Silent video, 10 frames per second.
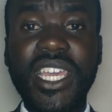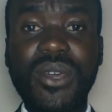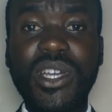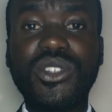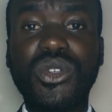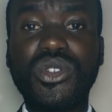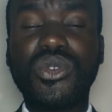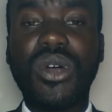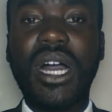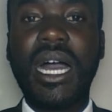he went on
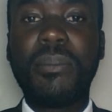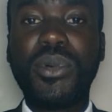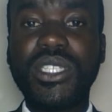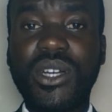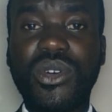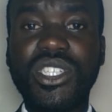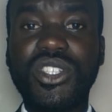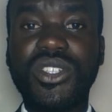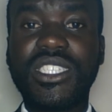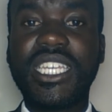to put a
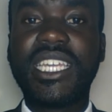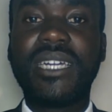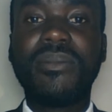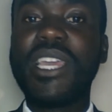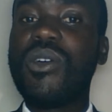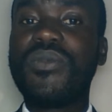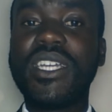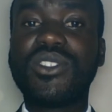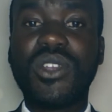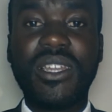condition saying that my offer
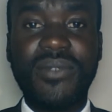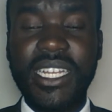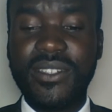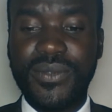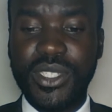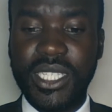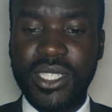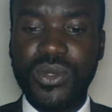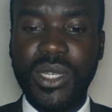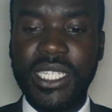is only valid for
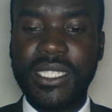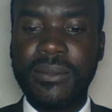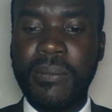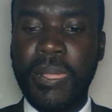6 weeks.